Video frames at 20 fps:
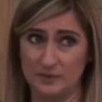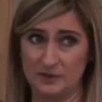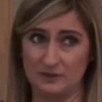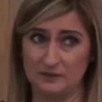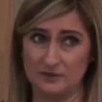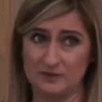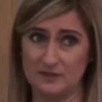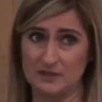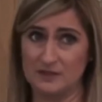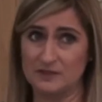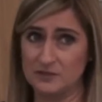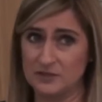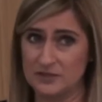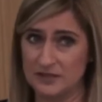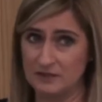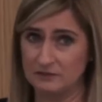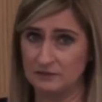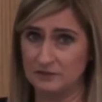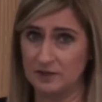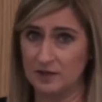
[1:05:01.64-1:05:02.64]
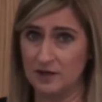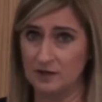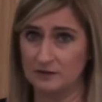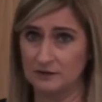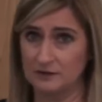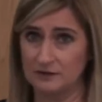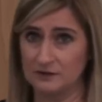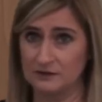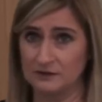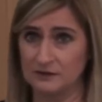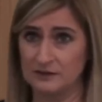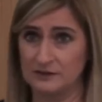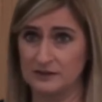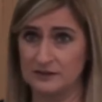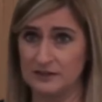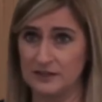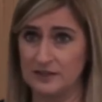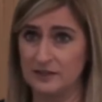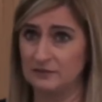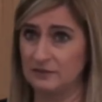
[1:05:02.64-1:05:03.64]
at 6 or 7 o'clock in the
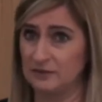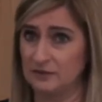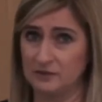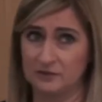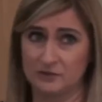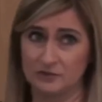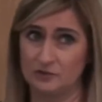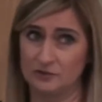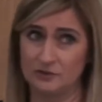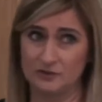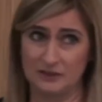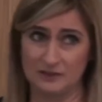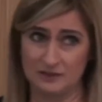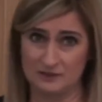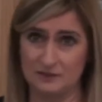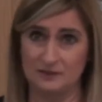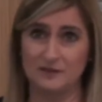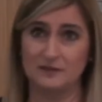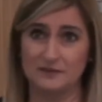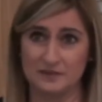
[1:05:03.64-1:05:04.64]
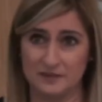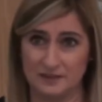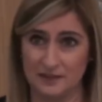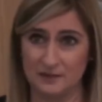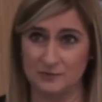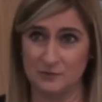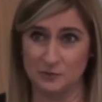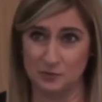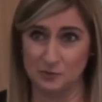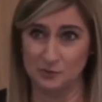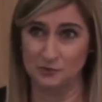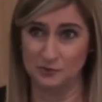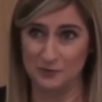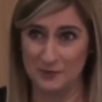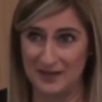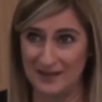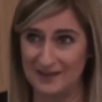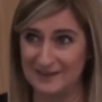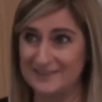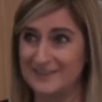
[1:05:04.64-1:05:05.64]
evening, that's not the time to go to
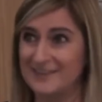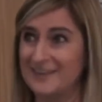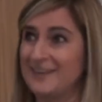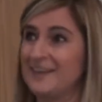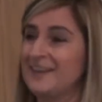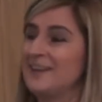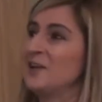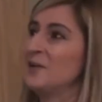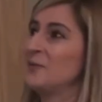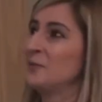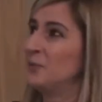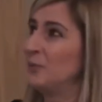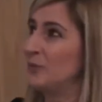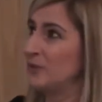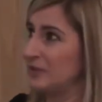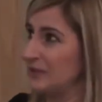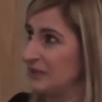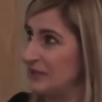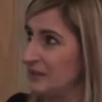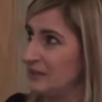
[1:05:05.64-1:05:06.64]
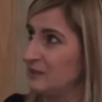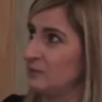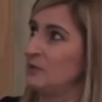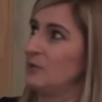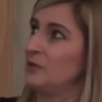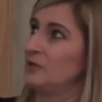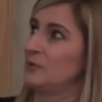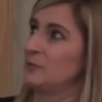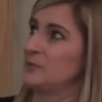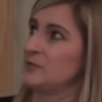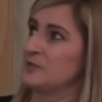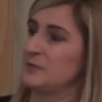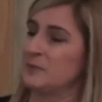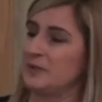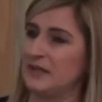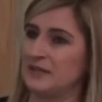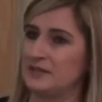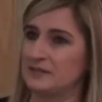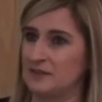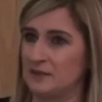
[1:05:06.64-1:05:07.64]
bed. But in the run-up to
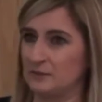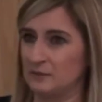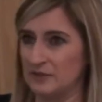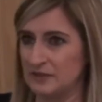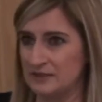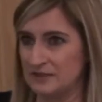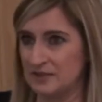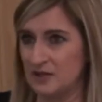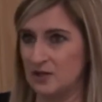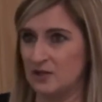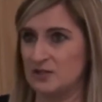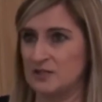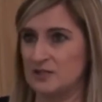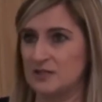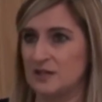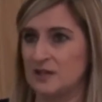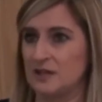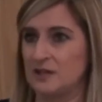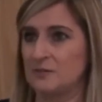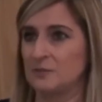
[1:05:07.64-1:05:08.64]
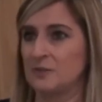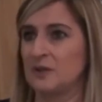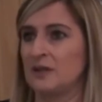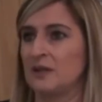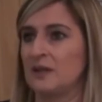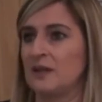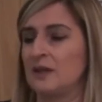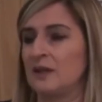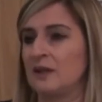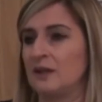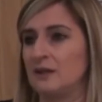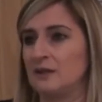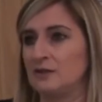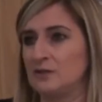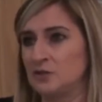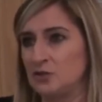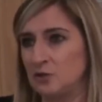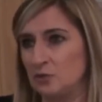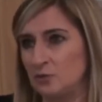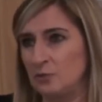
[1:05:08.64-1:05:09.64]
bedtime, a certain time,
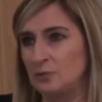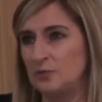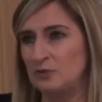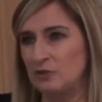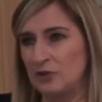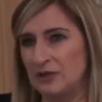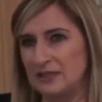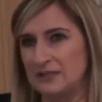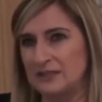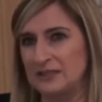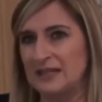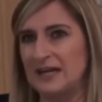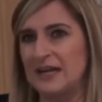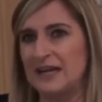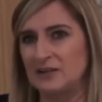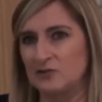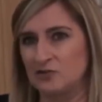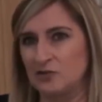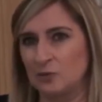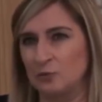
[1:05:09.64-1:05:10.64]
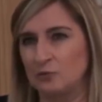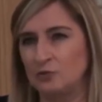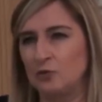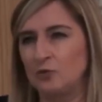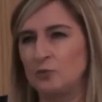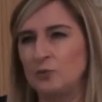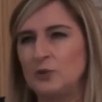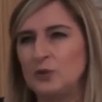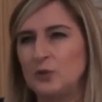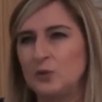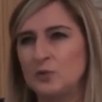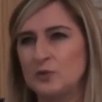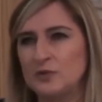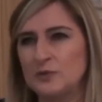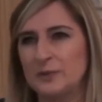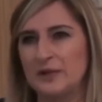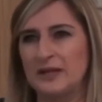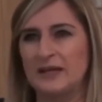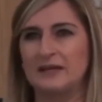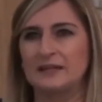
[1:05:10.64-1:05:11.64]
don't be trying to catch up. Don't be going to
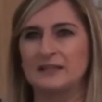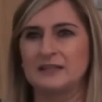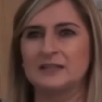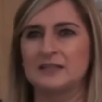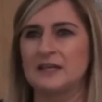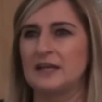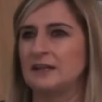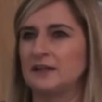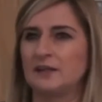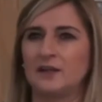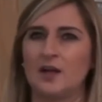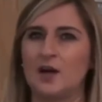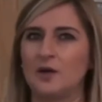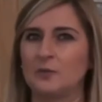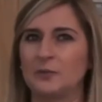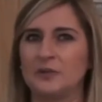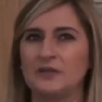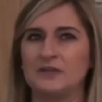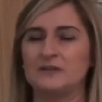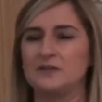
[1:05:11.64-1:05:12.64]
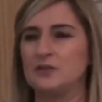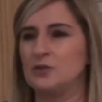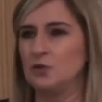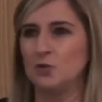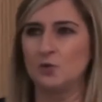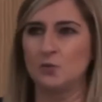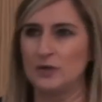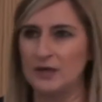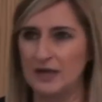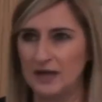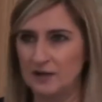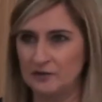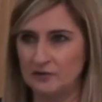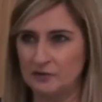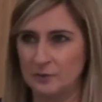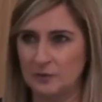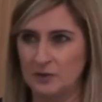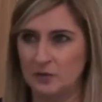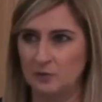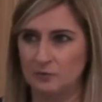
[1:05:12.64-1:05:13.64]
bed at 10 o'clock because you know you have to
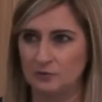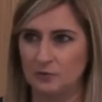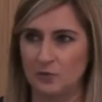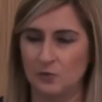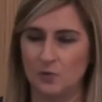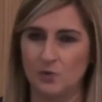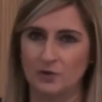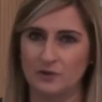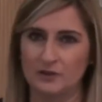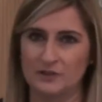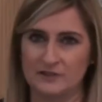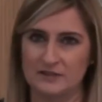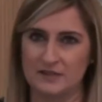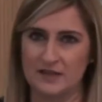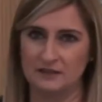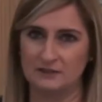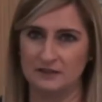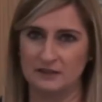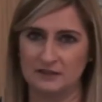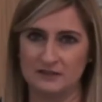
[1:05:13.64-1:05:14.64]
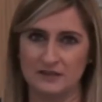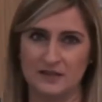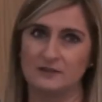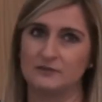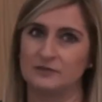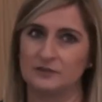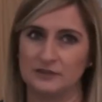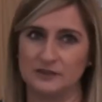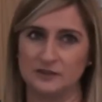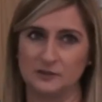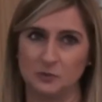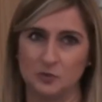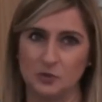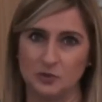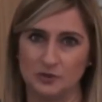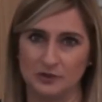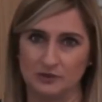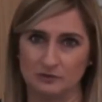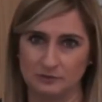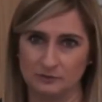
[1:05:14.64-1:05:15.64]
be up for work at 7 in the
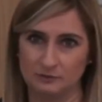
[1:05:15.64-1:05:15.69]
morning.